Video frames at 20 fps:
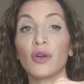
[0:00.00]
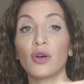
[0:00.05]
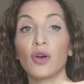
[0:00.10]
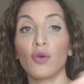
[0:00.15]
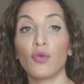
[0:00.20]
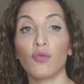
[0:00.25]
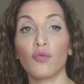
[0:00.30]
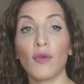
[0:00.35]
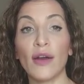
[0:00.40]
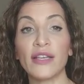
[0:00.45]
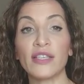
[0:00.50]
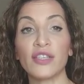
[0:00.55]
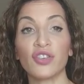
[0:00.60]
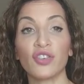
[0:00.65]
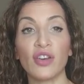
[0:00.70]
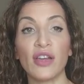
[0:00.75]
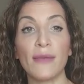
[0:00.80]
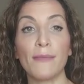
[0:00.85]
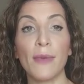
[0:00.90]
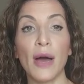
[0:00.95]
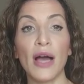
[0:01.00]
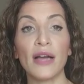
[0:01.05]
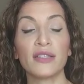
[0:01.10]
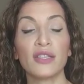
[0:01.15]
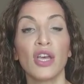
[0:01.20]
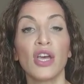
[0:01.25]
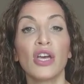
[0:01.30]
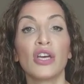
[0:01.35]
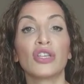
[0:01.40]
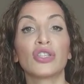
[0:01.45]
It'll go right to your inbox
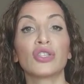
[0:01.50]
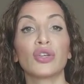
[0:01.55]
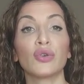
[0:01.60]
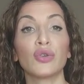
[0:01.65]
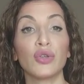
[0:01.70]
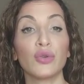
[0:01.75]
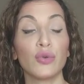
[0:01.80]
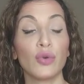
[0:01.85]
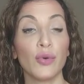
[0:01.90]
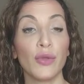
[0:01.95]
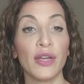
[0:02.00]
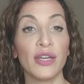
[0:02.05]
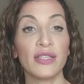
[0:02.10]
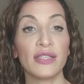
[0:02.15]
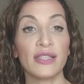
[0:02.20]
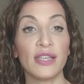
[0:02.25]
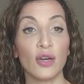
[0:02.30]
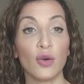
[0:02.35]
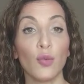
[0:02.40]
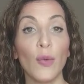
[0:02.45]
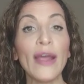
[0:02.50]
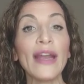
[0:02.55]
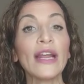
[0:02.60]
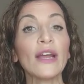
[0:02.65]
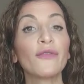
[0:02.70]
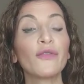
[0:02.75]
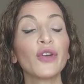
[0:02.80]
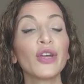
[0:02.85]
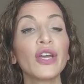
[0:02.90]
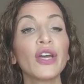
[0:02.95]
so you know that it's there
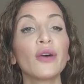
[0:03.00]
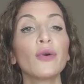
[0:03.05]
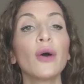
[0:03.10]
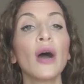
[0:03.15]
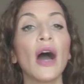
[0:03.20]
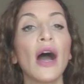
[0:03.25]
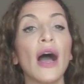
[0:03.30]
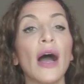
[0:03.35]
waiting for you.